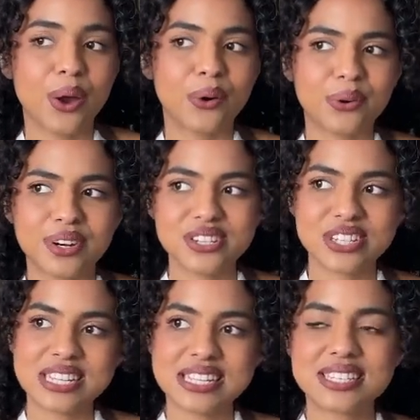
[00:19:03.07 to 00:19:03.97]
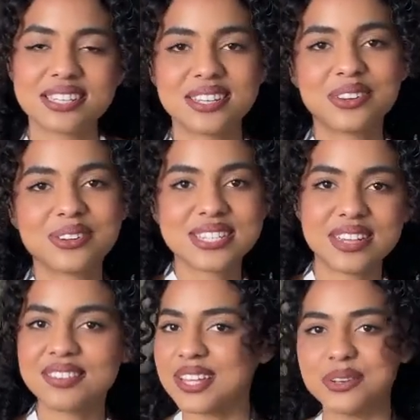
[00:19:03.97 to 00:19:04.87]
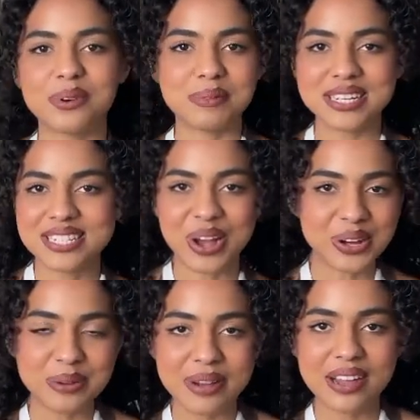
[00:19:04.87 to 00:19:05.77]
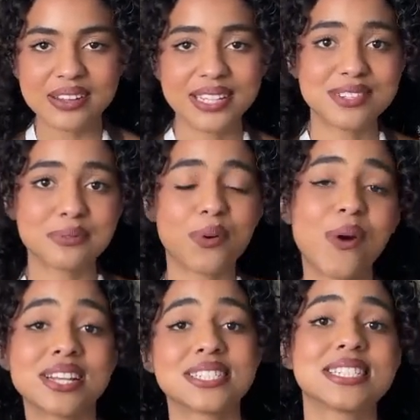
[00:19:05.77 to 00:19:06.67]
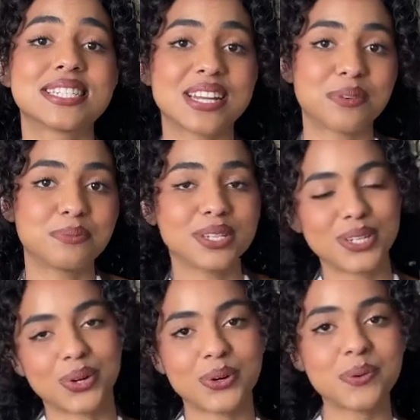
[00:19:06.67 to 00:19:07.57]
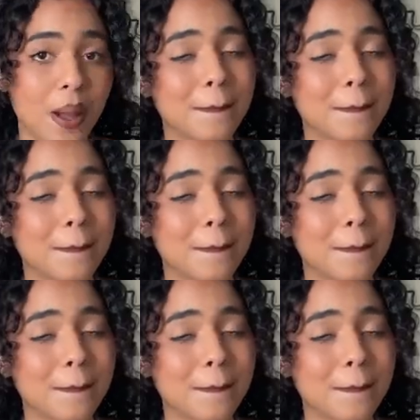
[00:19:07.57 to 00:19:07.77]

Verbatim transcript: or just, you know, stuff that you want me to talk about, leave some questions down below.